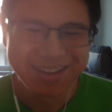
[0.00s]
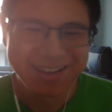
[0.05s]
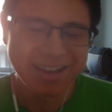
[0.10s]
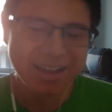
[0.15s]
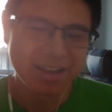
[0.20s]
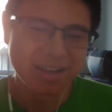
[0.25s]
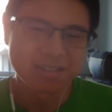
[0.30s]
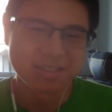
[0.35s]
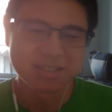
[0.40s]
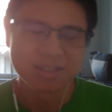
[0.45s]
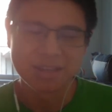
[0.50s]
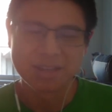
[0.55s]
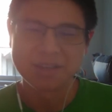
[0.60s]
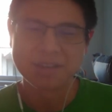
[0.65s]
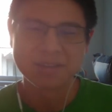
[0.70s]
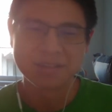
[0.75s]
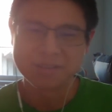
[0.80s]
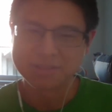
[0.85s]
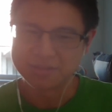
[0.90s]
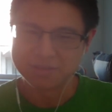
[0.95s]
as
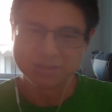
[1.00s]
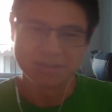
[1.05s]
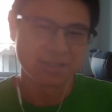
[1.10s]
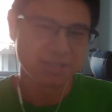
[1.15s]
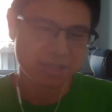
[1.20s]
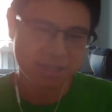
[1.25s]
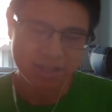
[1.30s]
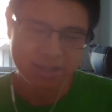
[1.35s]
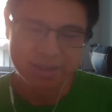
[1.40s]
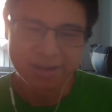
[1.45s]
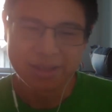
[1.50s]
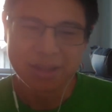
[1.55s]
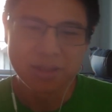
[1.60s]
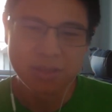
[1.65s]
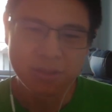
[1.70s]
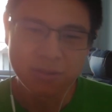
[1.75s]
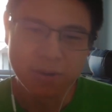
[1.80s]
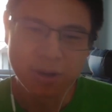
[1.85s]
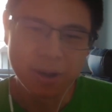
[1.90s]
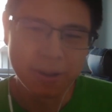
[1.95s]
let's say an
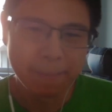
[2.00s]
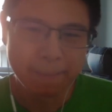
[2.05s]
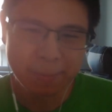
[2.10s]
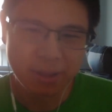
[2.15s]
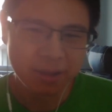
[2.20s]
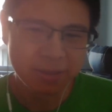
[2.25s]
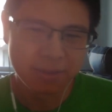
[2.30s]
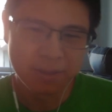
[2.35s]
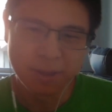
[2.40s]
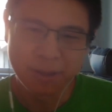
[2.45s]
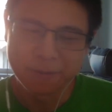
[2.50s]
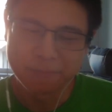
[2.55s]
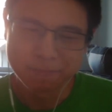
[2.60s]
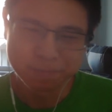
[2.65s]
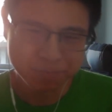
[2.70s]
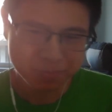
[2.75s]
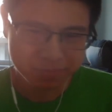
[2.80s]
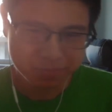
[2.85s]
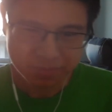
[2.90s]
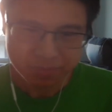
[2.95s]
E3, and then
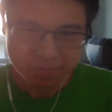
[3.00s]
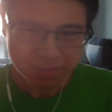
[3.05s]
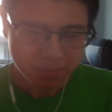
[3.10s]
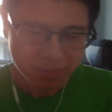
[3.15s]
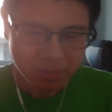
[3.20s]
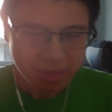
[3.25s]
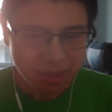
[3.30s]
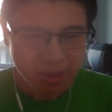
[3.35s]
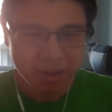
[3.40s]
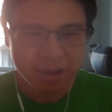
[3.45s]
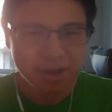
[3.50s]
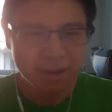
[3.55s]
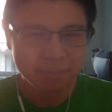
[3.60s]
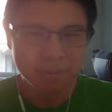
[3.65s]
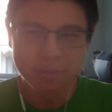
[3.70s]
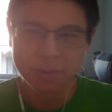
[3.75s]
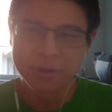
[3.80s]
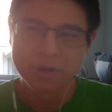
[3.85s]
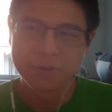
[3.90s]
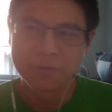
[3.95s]
get
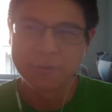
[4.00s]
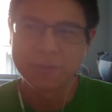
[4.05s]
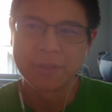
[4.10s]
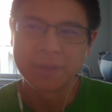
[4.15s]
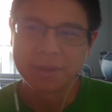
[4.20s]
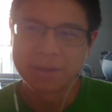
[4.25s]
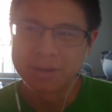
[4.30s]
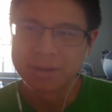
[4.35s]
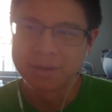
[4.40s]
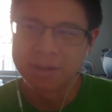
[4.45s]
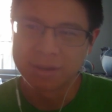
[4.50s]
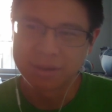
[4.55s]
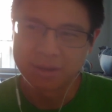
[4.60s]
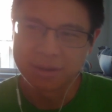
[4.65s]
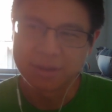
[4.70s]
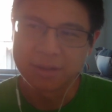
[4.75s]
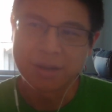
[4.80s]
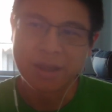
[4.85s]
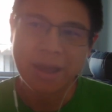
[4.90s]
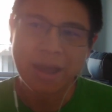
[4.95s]
promoted within
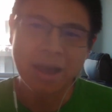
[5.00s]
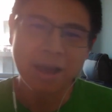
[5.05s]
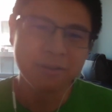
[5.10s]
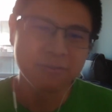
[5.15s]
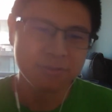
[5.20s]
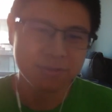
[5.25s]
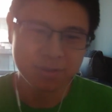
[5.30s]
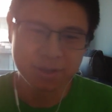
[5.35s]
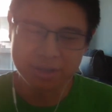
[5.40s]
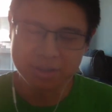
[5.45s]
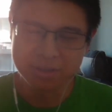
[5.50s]
in half.